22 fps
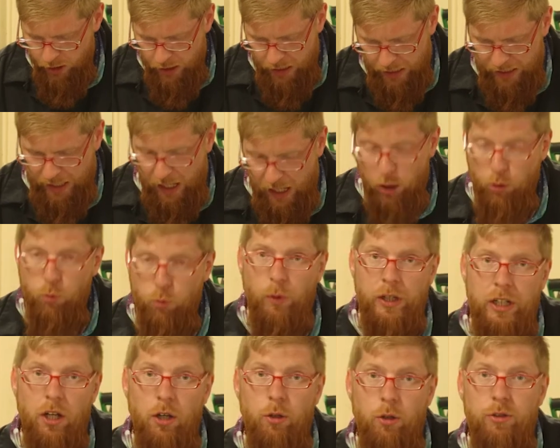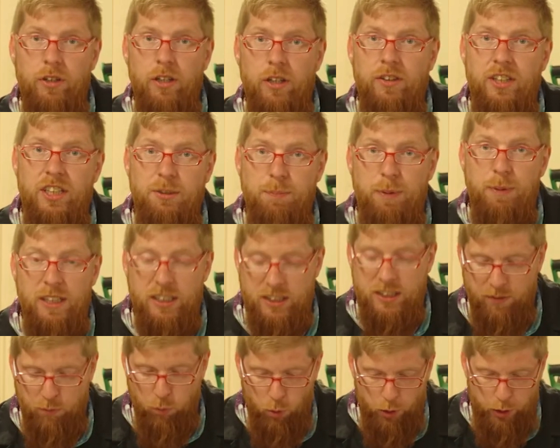and now we know that this
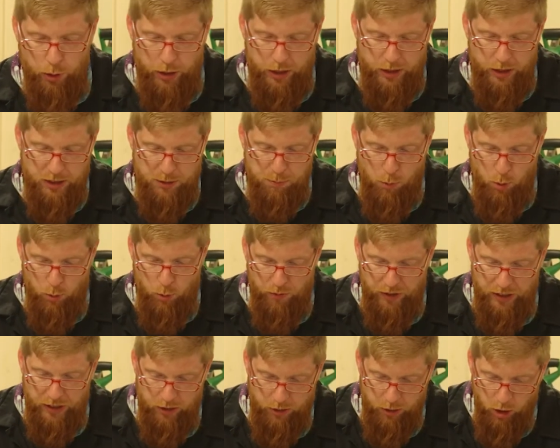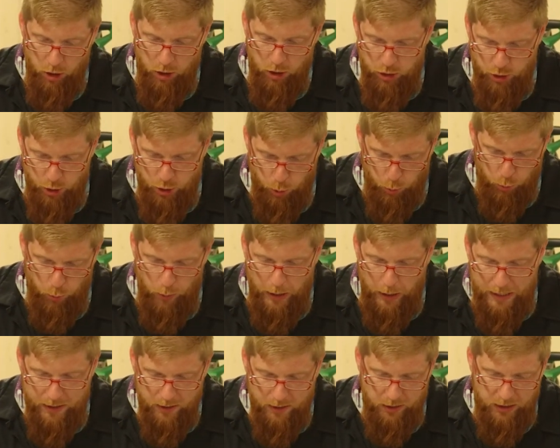piece of wood is moving
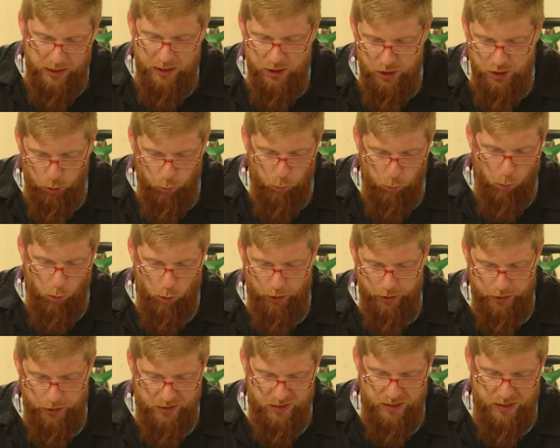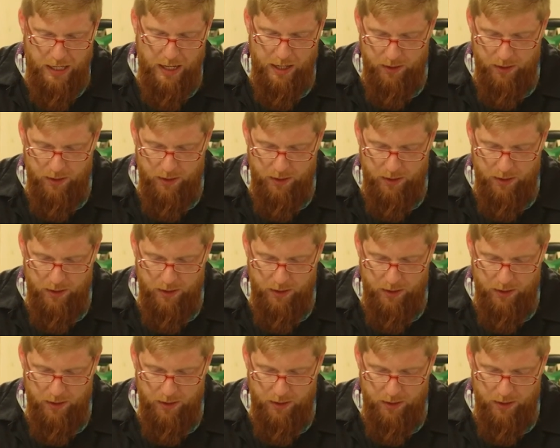directly towards